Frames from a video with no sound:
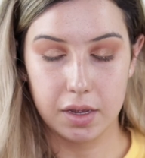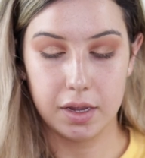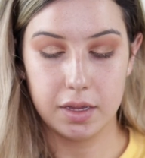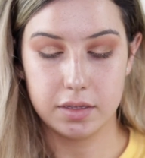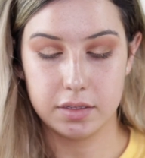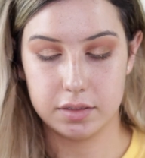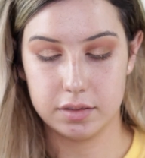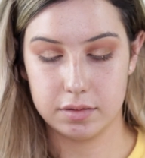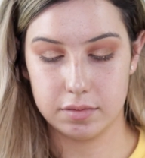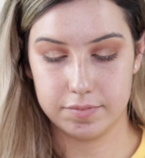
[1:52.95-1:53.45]

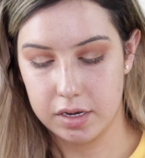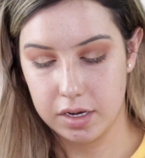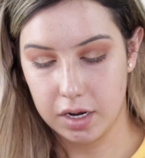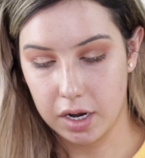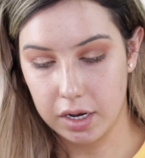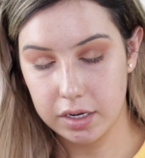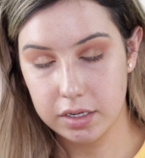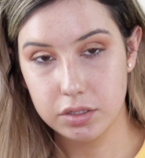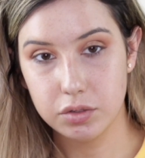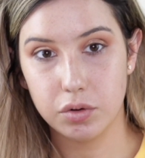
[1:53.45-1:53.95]
It's
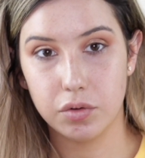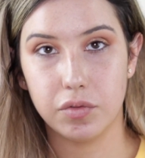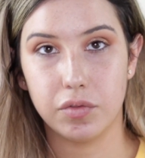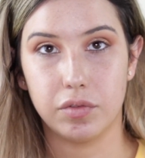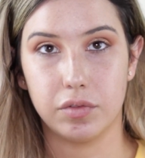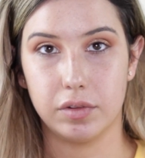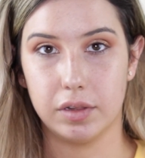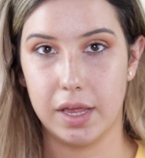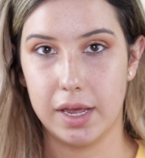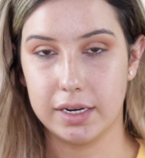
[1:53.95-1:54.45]
not as
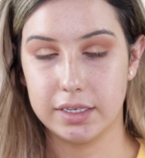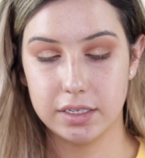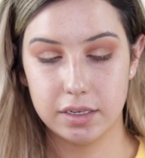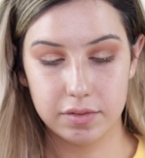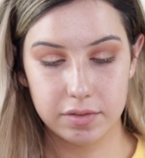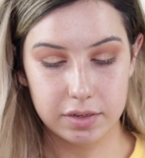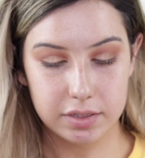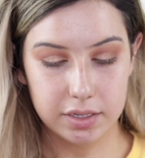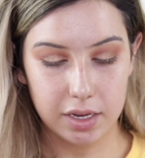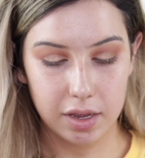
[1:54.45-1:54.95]

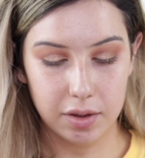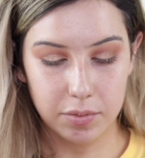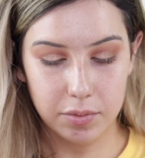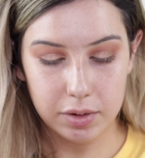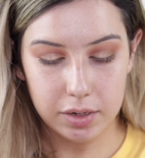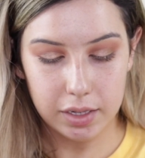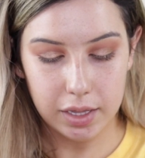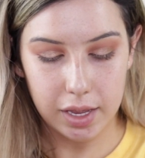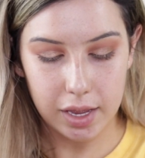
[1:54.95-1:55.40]
reflective as I would